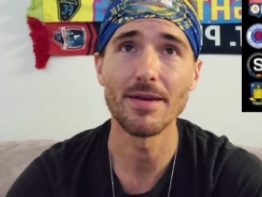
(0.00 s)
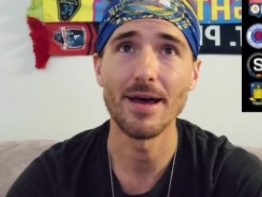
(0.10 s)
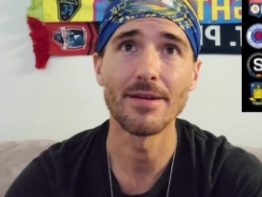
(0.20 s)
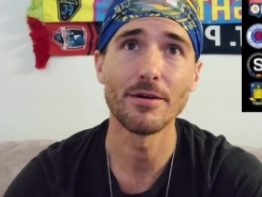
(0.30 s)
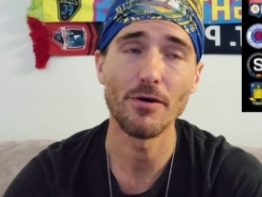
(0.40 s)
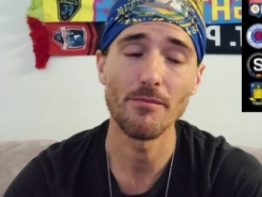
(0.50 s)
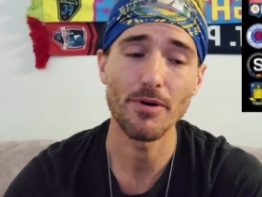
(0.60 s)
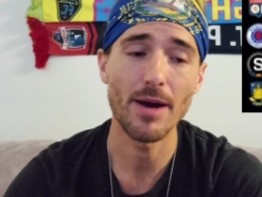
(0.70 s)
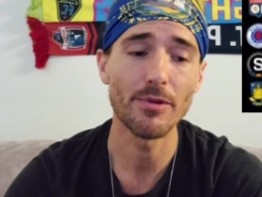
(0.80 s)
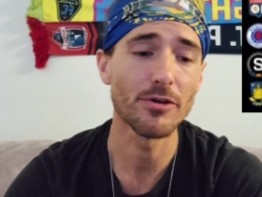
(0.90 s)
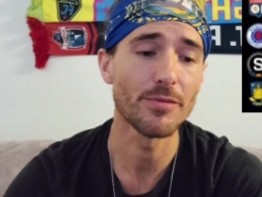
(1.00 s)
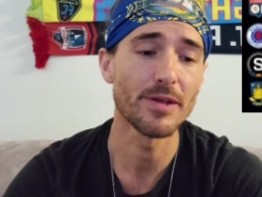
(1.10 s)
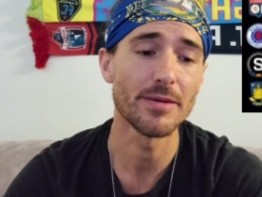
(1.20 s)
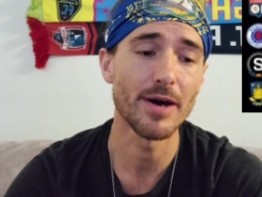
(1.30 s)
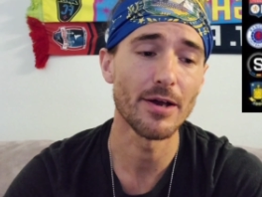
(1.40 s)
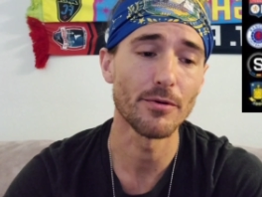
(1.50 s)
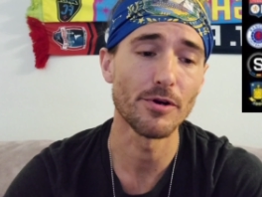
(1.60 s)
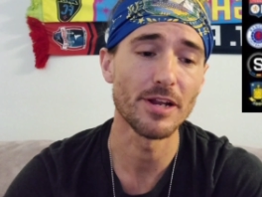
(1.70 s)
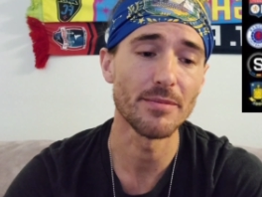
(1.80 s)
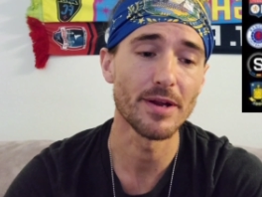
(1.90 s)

and I know I'm probably going to be in the minority,